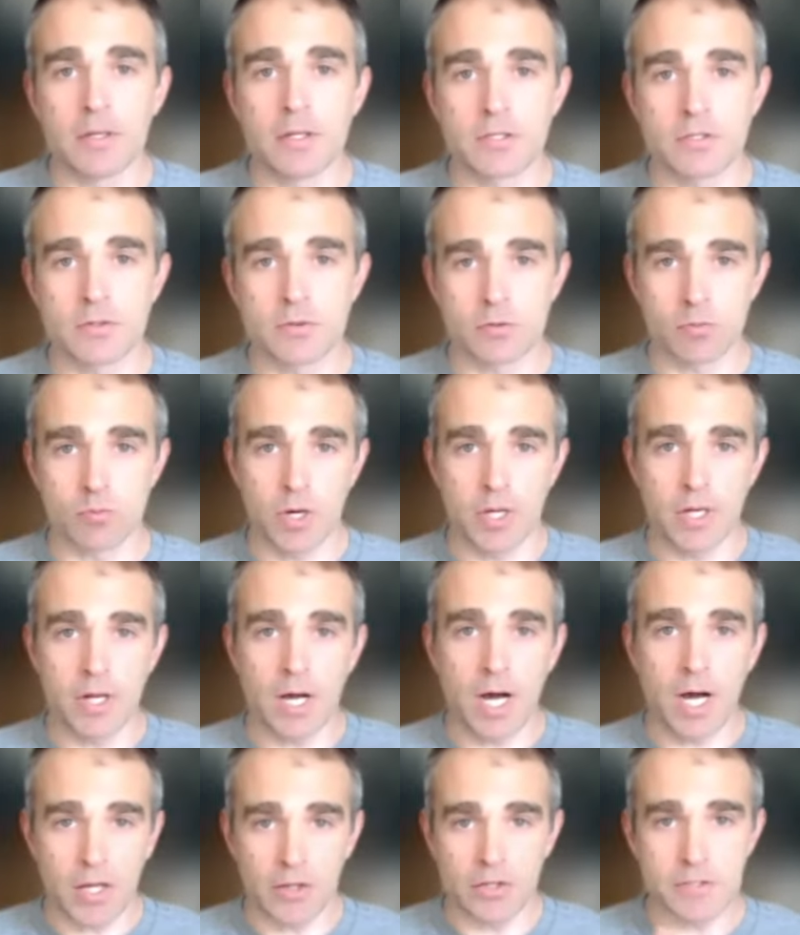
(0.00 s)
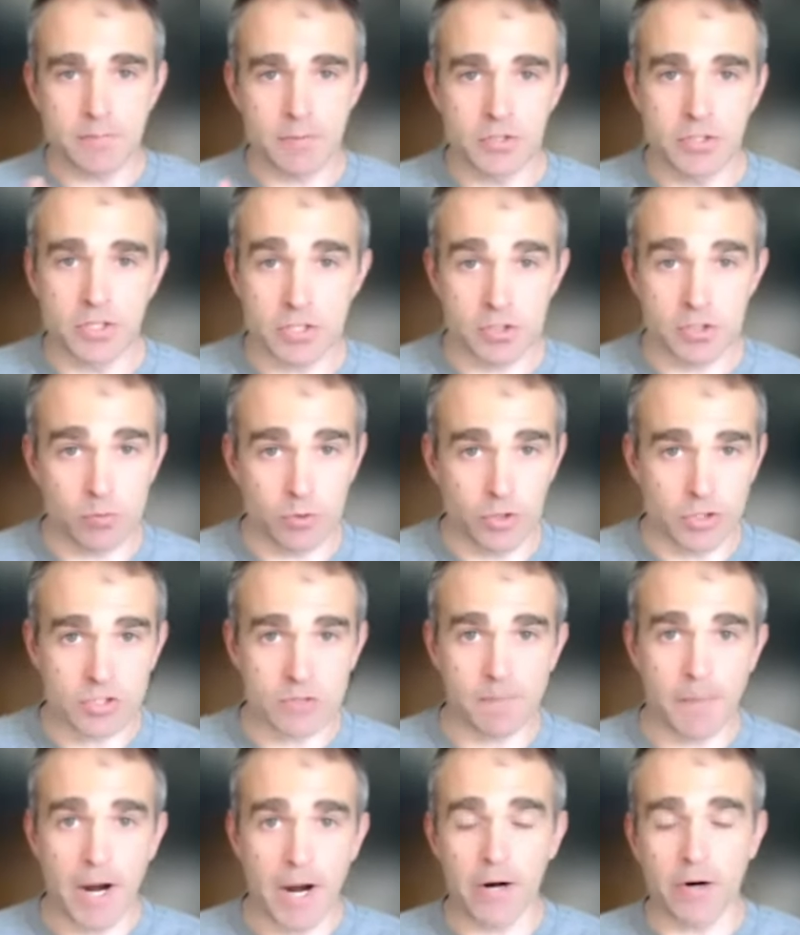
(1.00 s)
This was when all these positions were
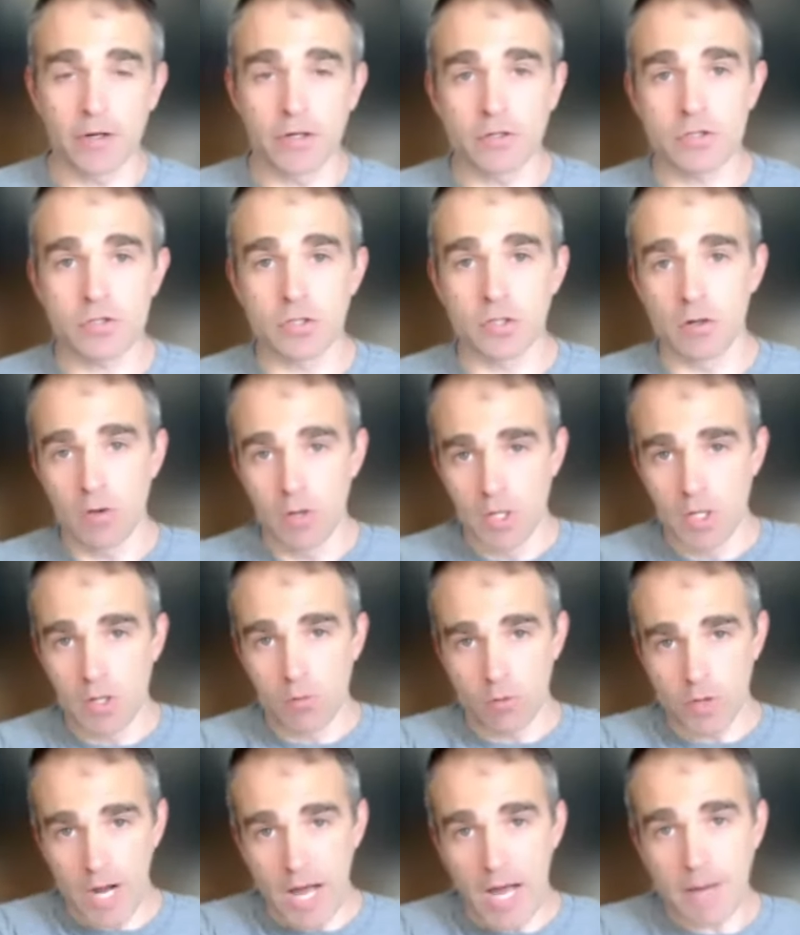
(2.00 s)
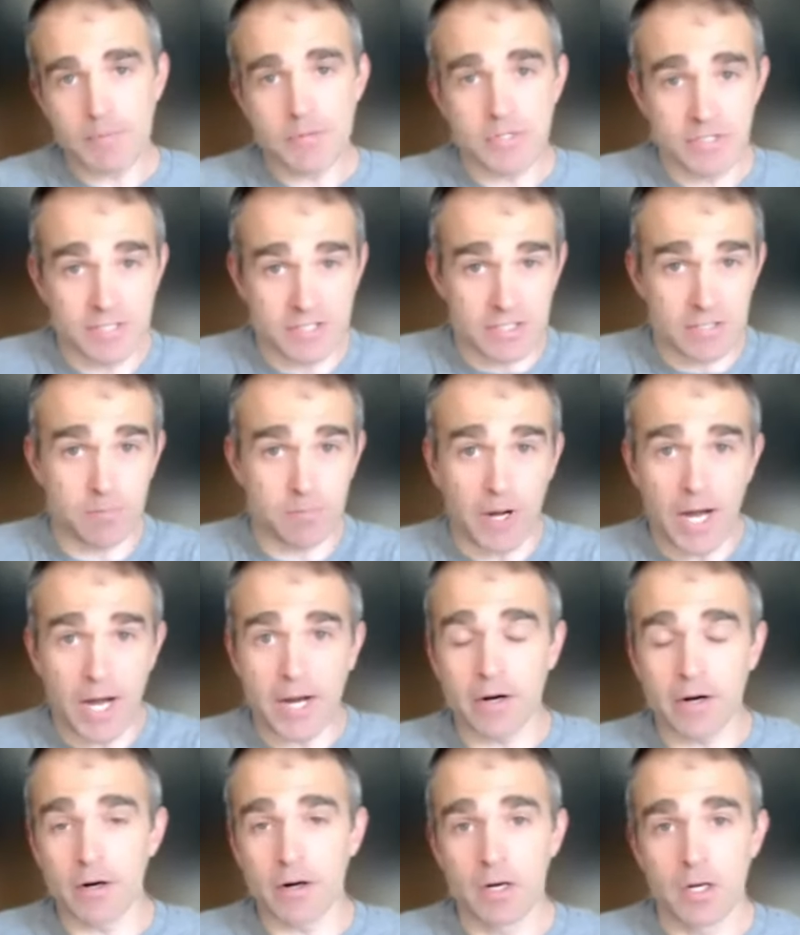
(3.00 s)
expiring. So when options
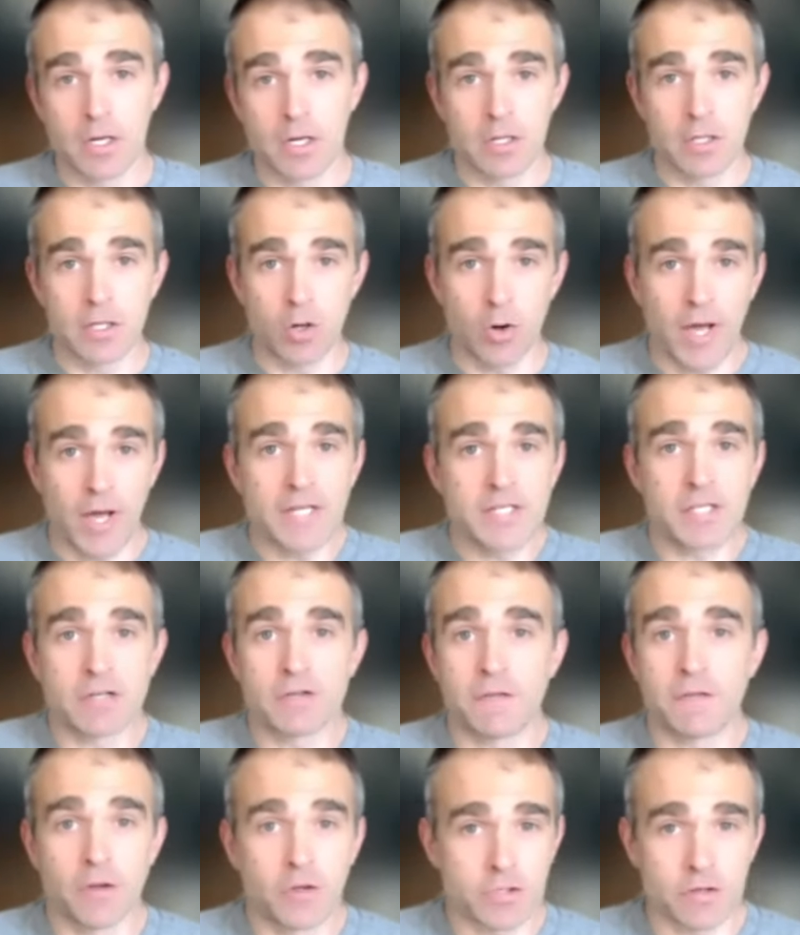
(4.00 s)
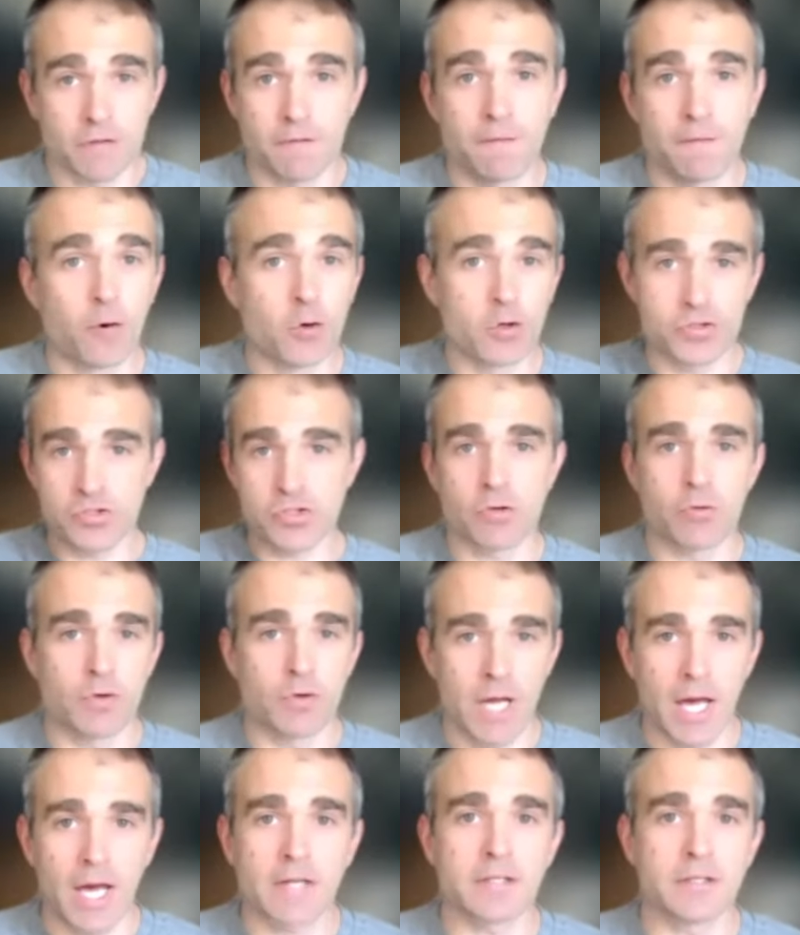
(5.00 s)
expire, hedging flows are forced to
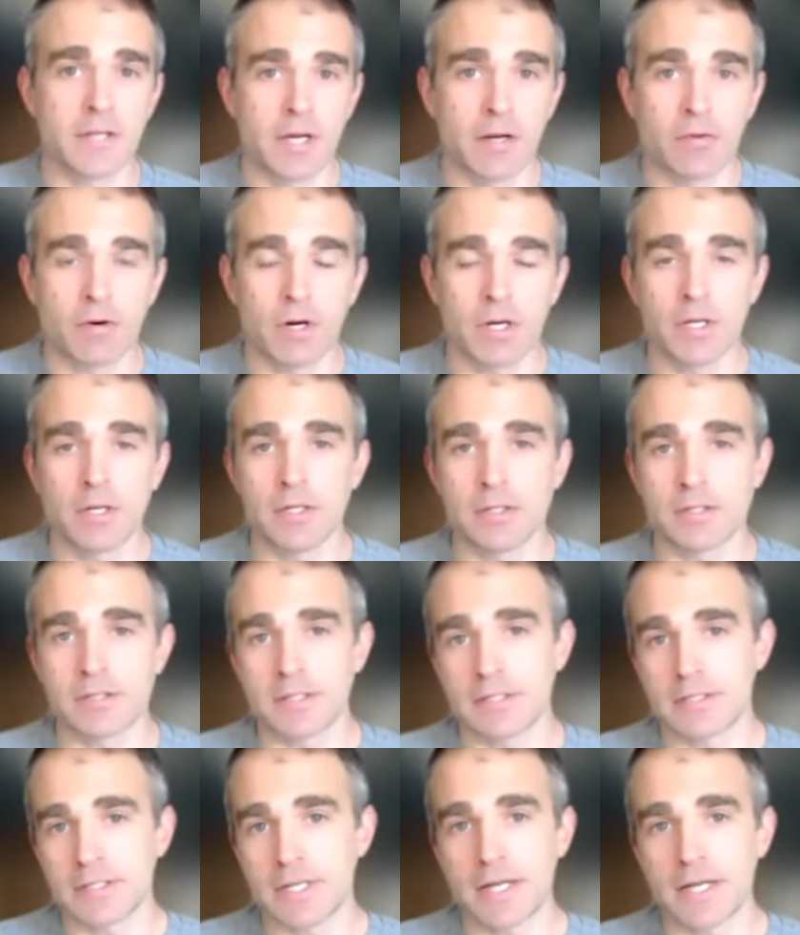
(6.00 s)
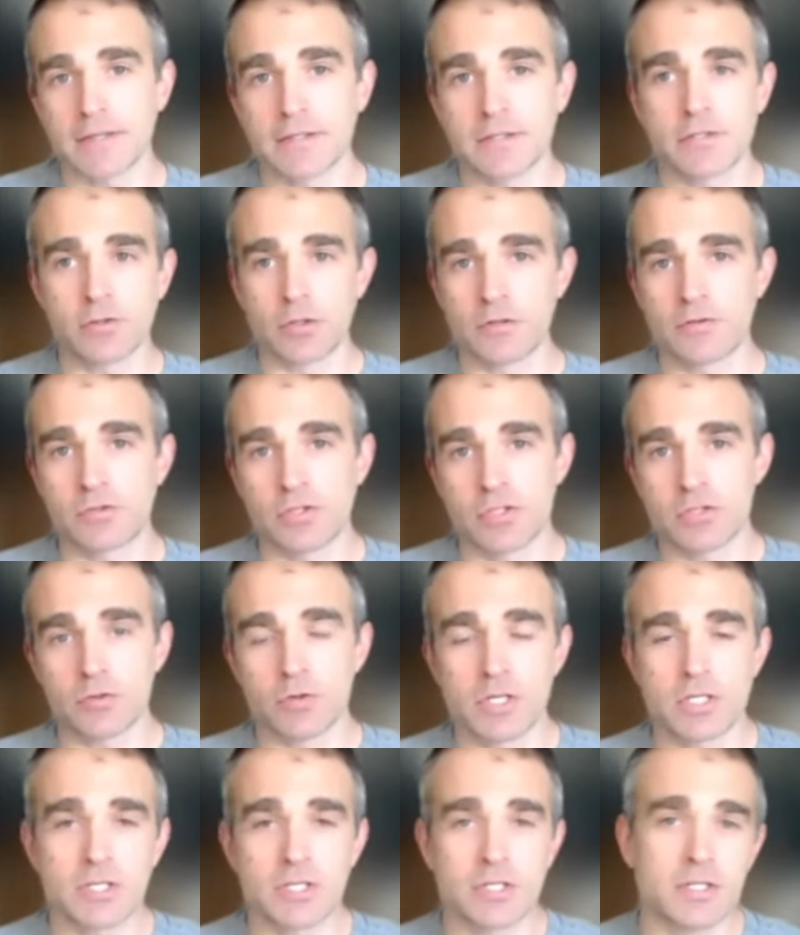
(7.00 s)
react to that, right? It's not this sort of
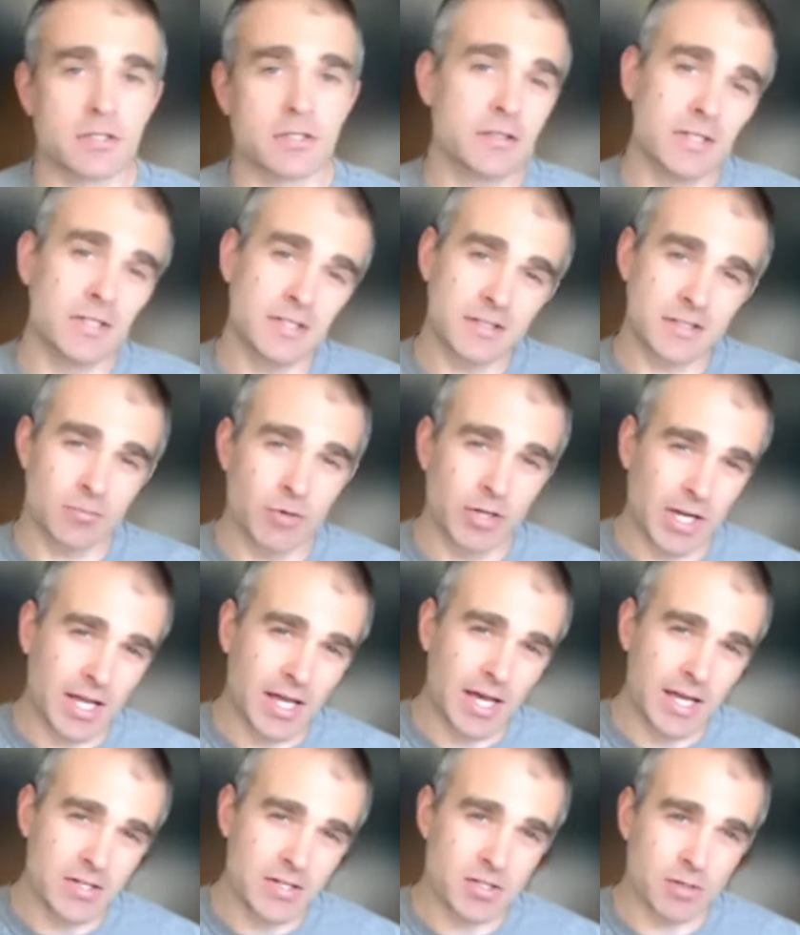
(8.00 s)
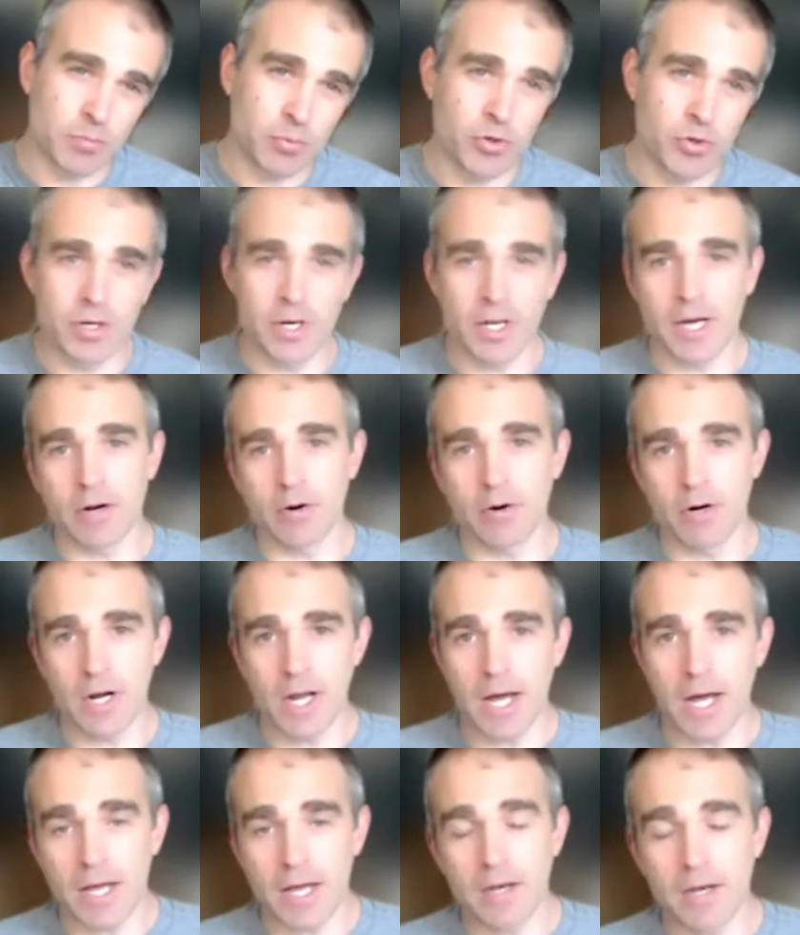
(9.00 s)
situation is someone going to hedge their put now or
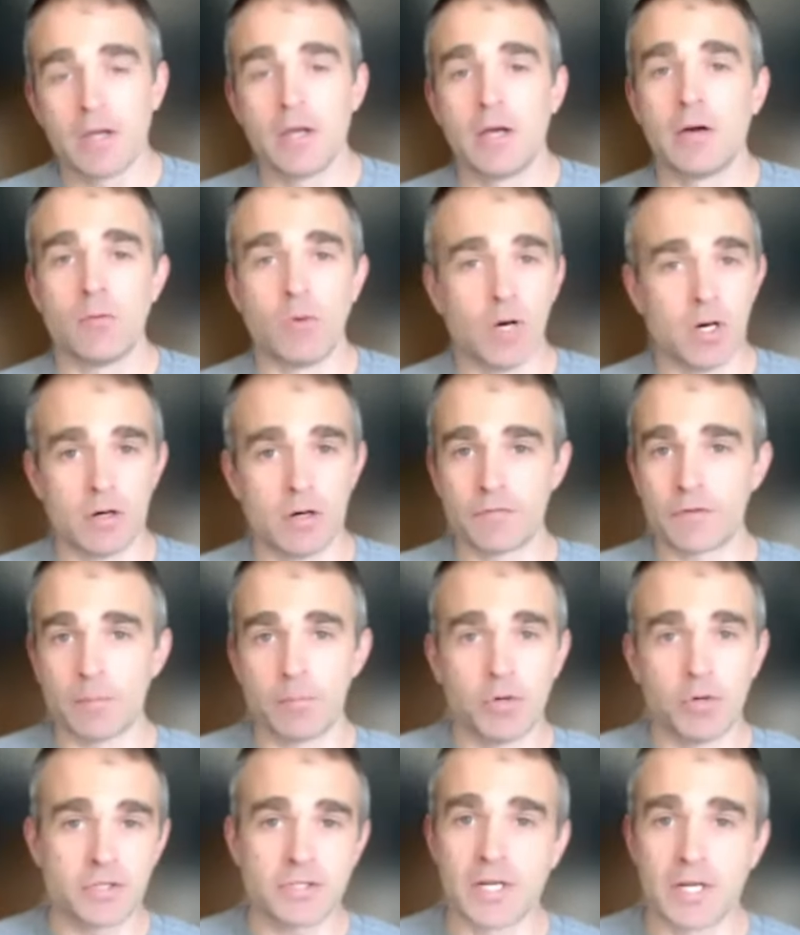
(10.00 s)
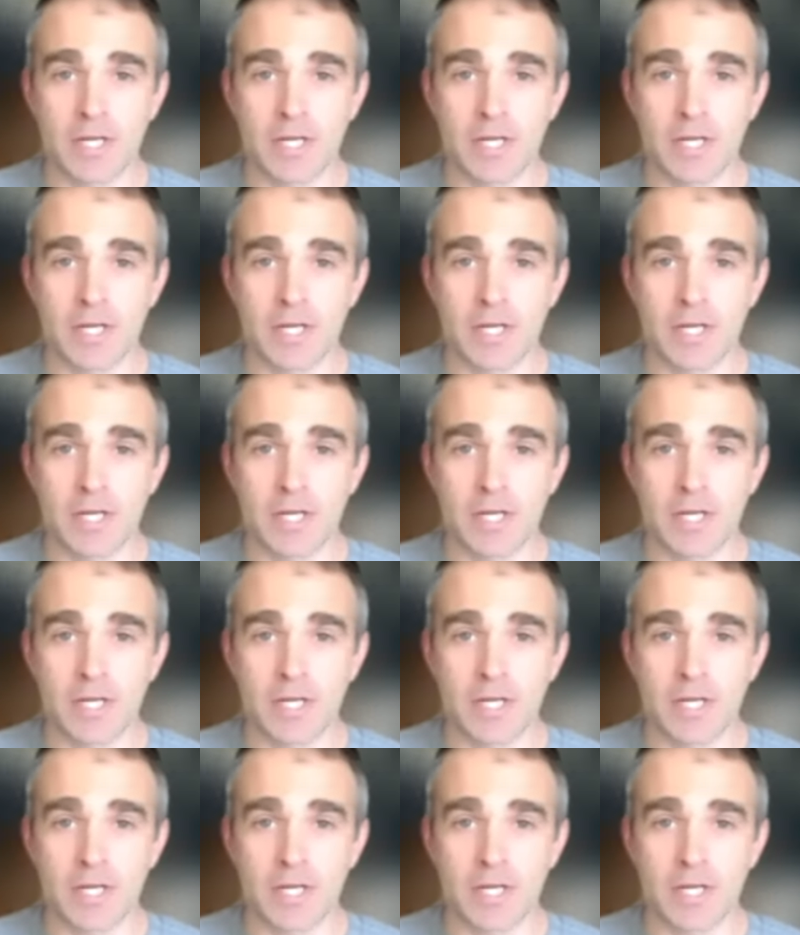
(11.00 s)
not? Well, if the put's going